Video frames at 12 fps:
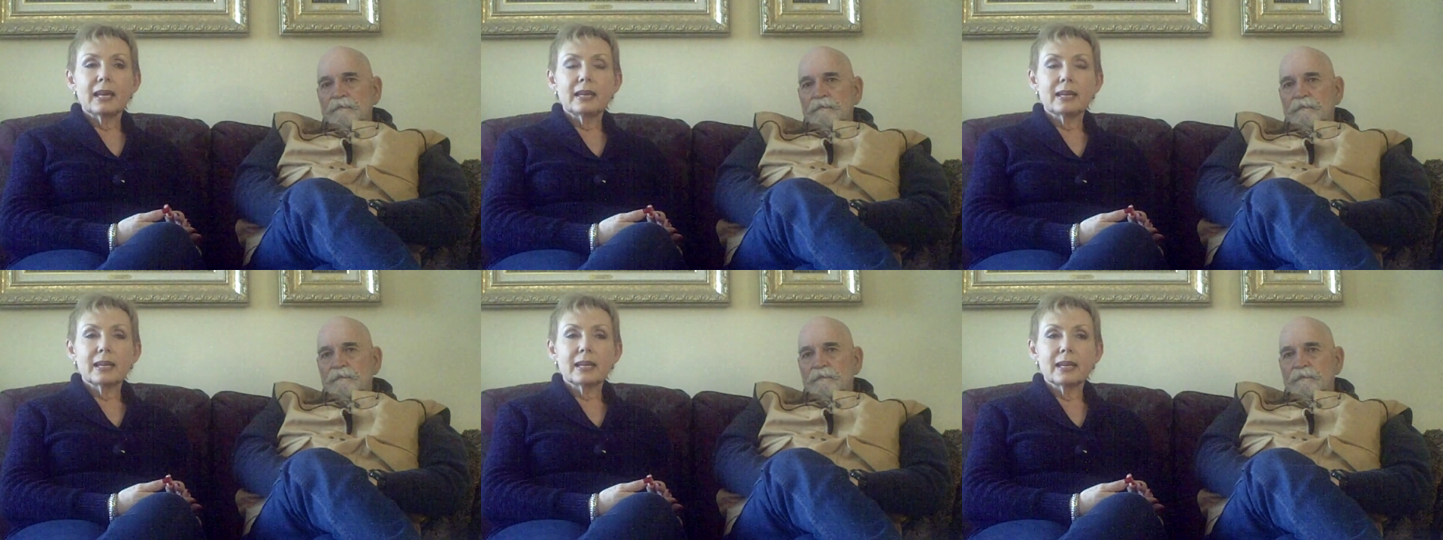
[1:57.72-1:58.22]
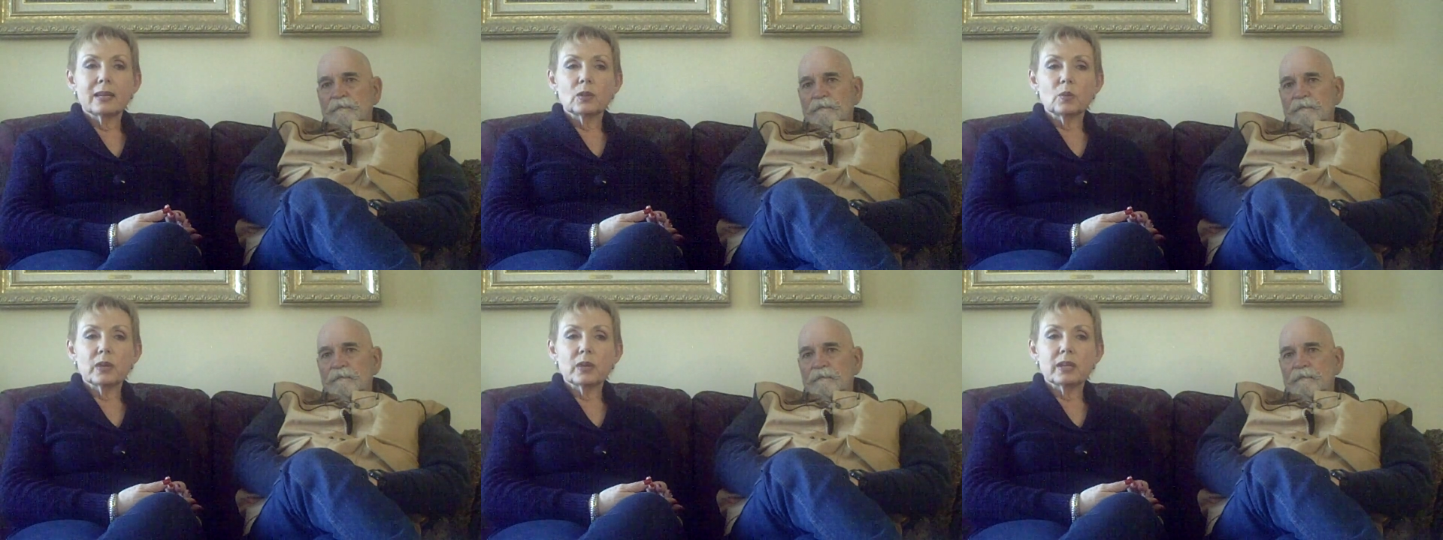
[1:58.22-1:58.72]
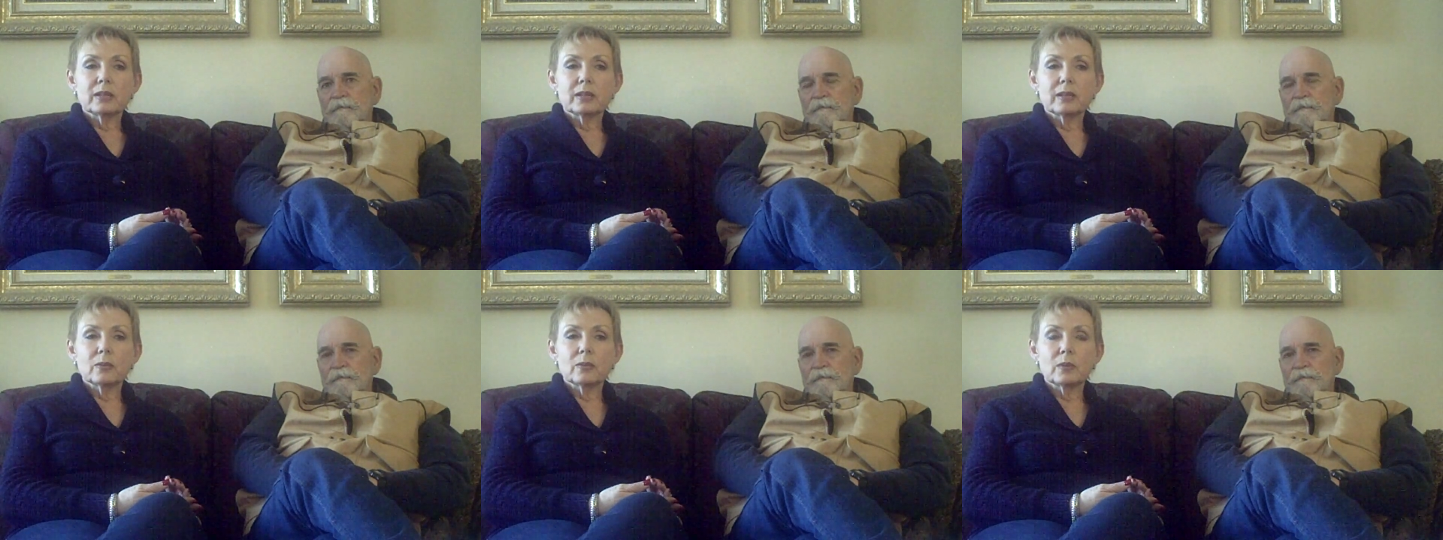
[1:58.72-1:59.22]
Speaker 1: and I
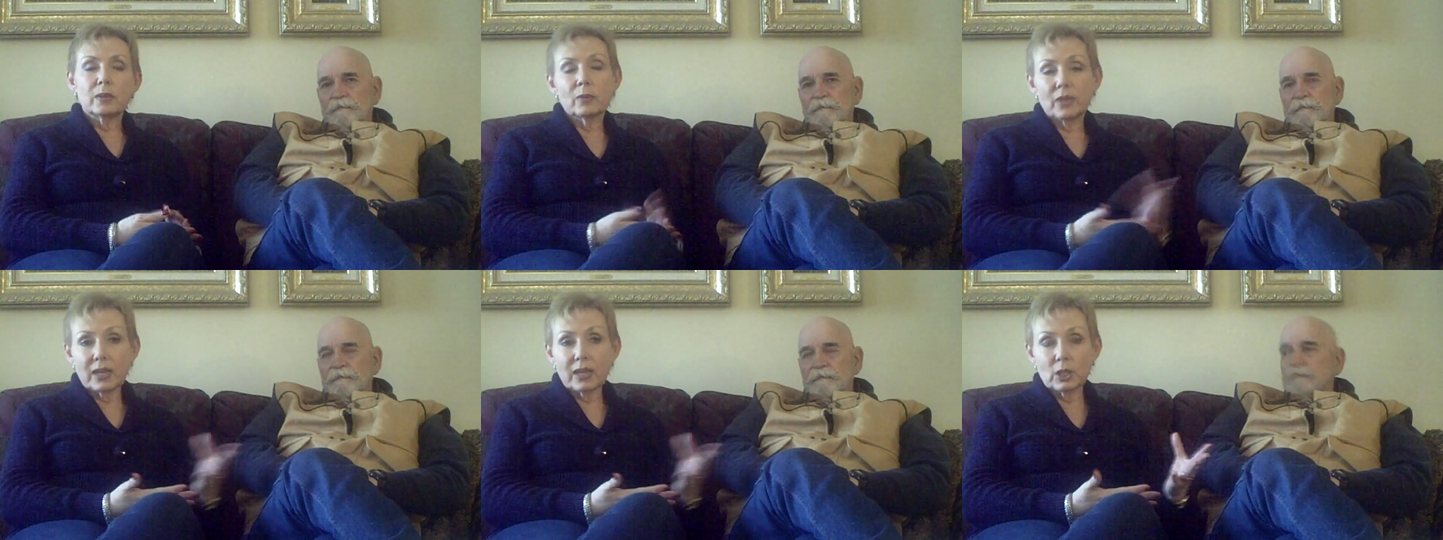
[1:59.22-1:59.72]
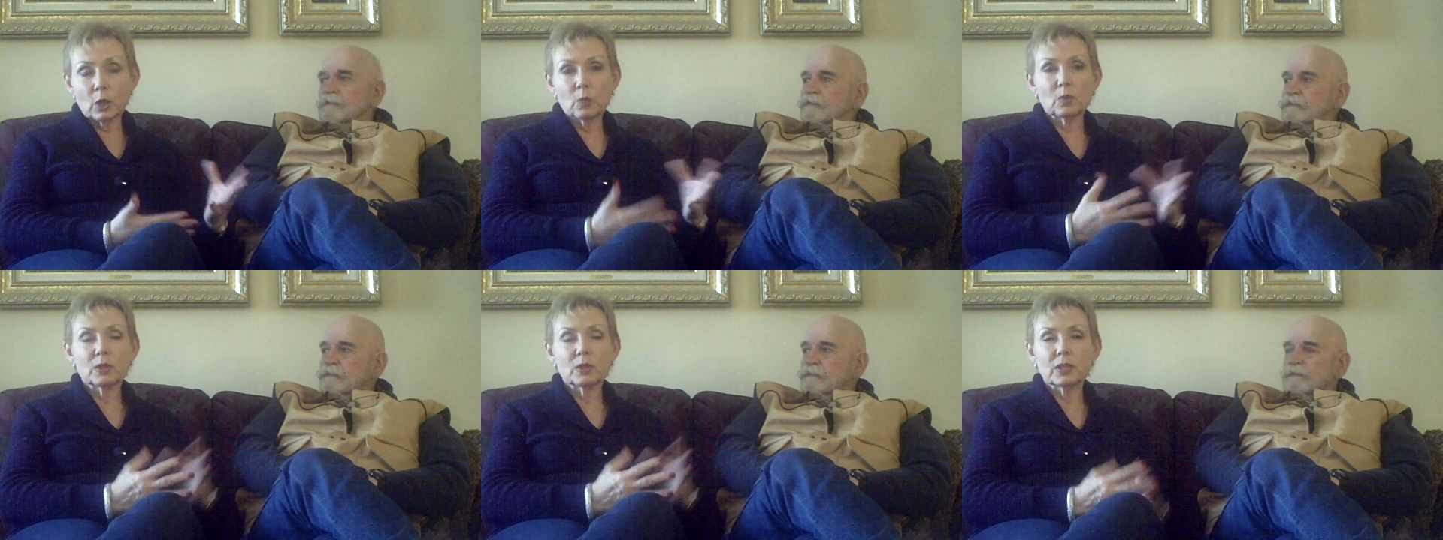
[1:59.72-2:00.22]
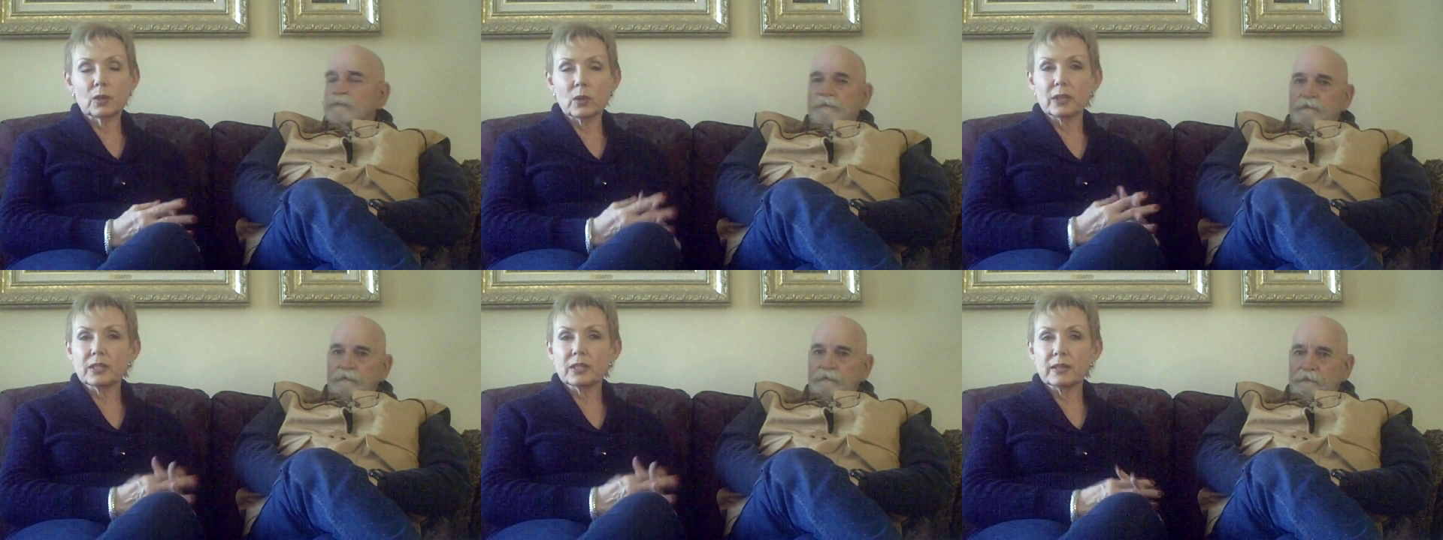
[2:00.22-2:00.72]
underwent uh, what, what they termed
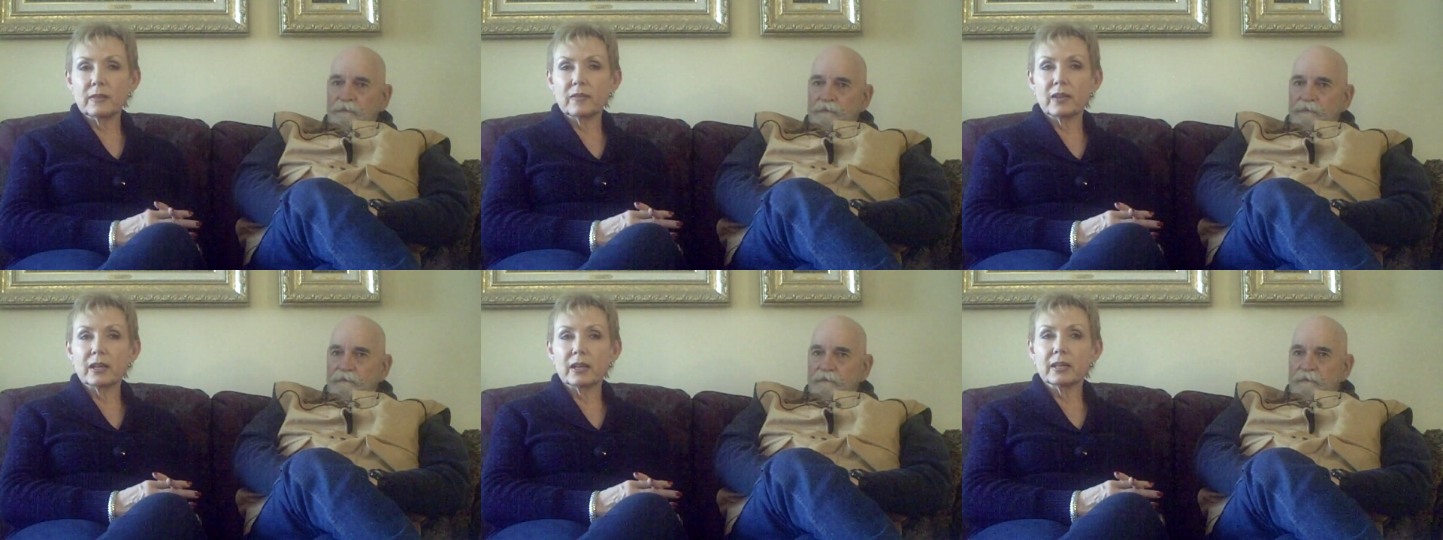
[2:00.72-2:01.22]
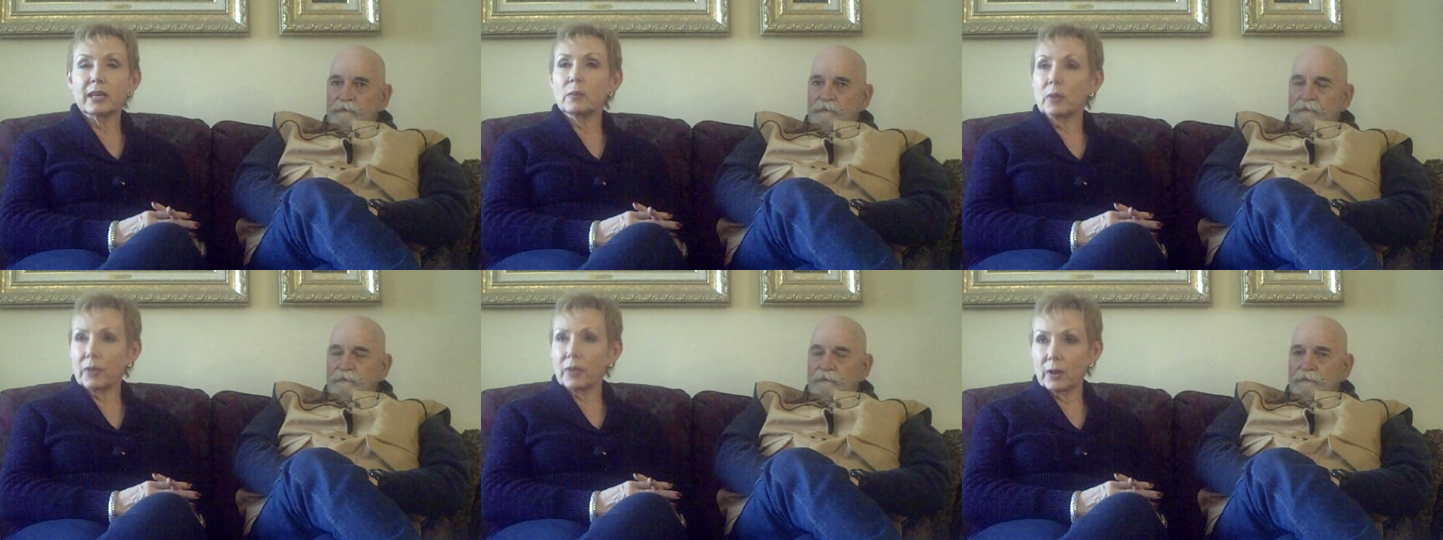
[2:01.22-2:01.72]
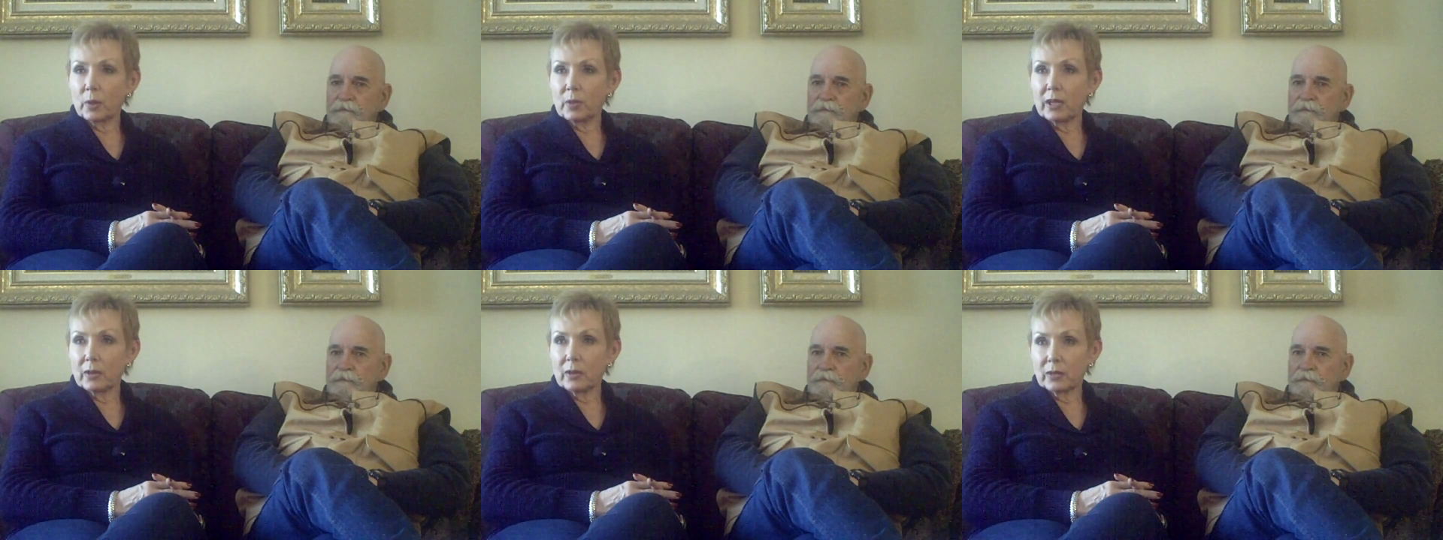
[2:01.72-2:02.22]
was aggressive uh,
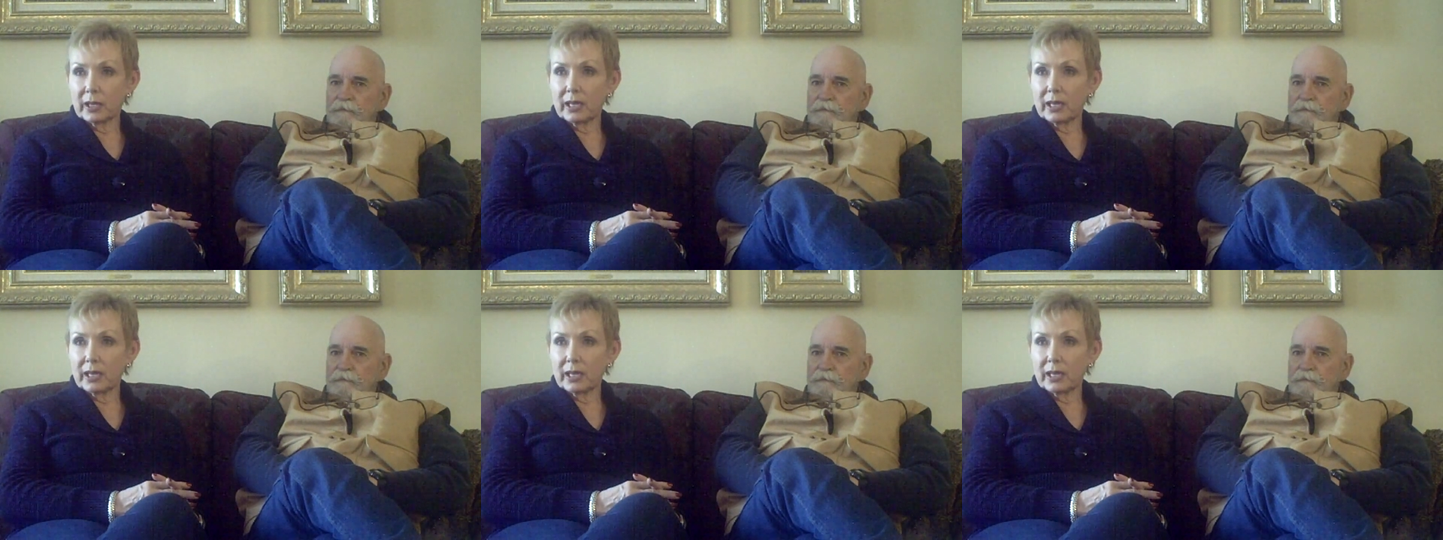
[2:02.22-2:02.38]
chemotherapy